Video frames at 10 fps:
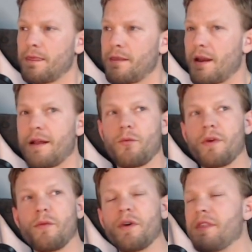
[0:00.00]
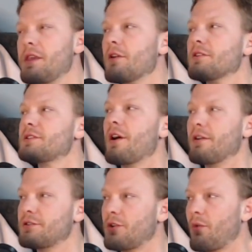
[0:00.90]
of when the year
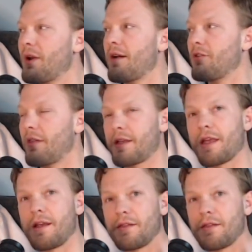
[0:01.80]
starts or whatever, like, hey,